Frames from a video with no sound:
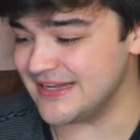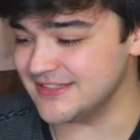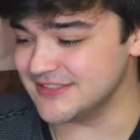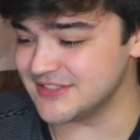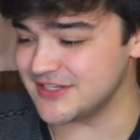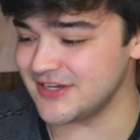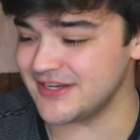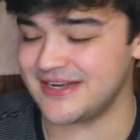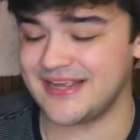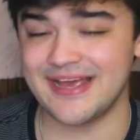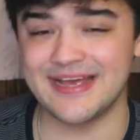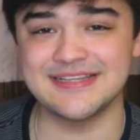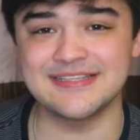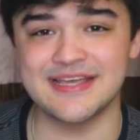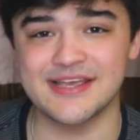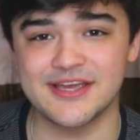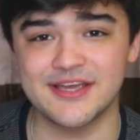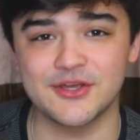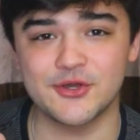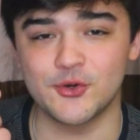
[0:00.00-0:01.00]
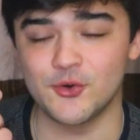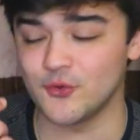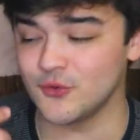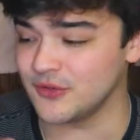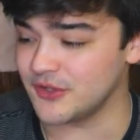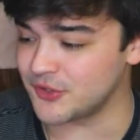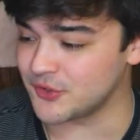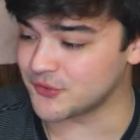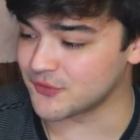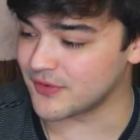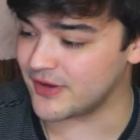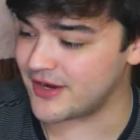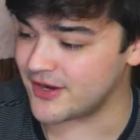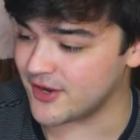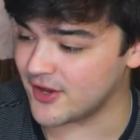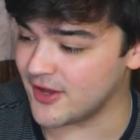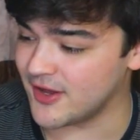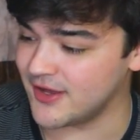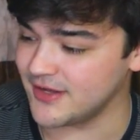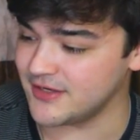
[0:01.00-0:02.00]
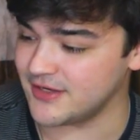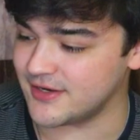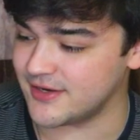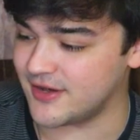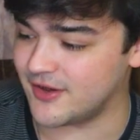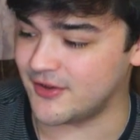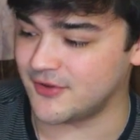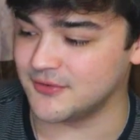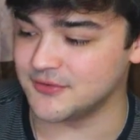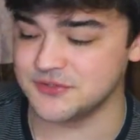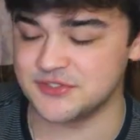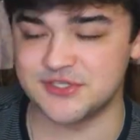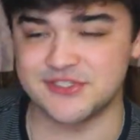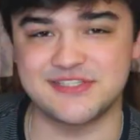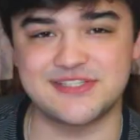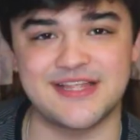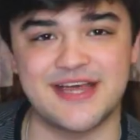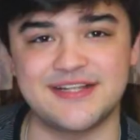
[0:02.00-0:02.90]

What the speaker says: he's good. He has like a cool little ring on, you know? Just